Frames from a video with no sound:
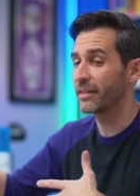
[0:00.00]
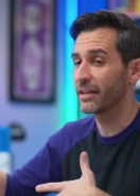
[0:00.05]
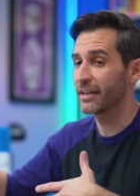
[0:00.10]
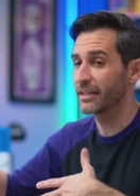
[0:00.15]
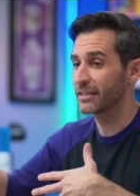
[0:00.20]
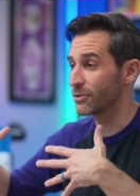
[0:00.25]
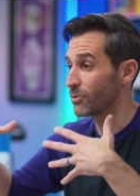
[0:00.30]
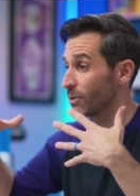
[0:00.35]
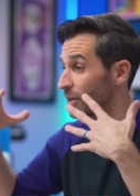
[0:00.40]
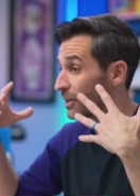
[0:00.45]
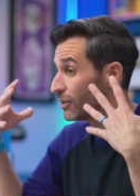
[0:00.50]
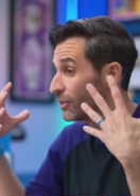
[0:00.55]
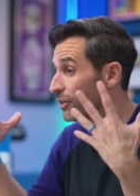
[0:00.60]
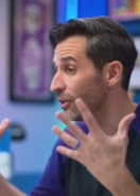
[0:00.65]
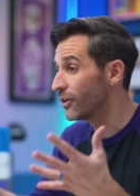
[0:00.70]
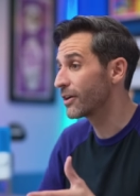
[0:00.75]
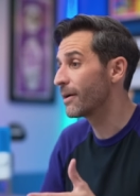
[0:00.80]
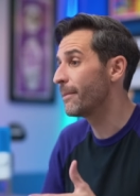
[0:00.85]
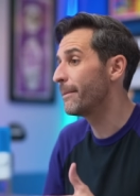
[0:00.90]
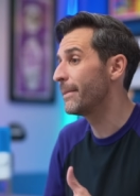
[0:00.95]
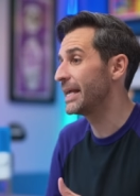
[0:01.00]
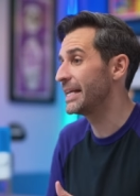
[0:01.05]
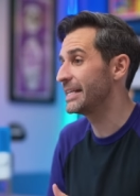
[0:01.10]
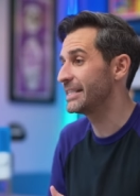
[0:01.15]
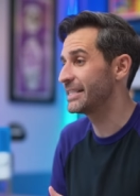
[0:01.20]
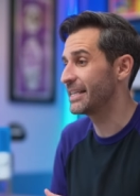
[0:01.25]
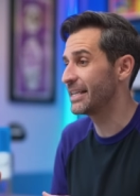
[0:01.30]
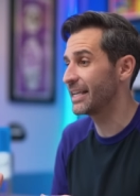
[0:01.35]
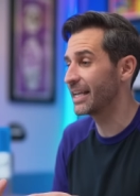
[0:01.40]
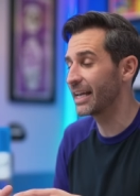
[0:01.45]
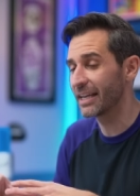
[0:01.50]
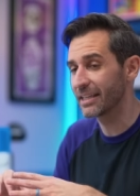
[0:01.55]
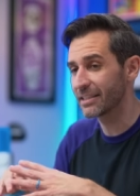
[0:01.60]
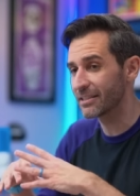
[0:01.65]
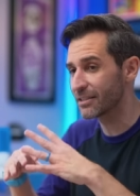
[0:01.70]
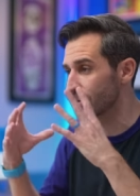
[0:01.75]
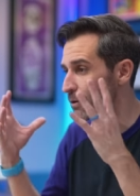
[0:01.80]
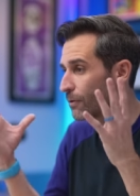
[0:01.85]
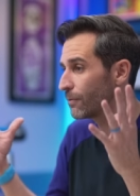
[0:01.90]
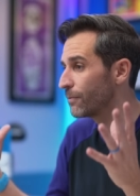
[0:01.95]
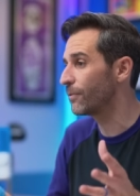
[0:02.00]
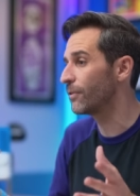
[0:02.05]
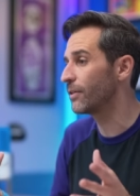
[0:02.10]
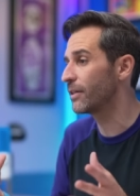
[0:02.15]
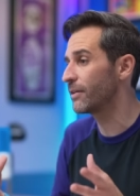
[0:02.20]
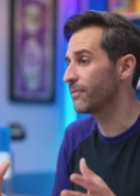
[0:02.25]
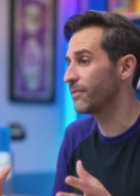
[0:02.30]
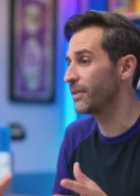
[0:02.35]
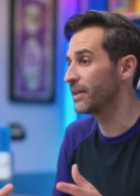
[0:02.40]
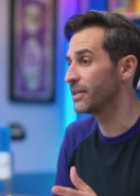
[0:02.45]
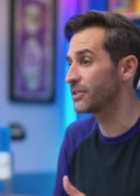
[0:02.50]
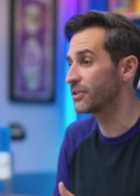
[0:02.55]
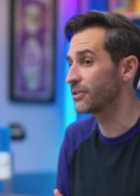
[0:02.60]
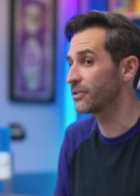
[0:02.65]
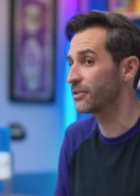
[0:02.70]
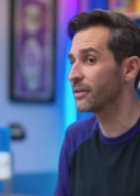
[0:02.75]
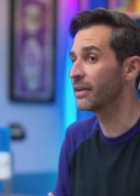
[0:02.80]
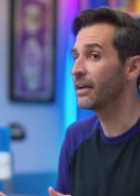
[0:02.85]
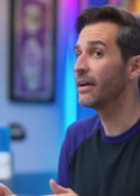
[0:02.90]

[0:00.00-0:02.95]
and it's going to look amazing, and it's so fully featured.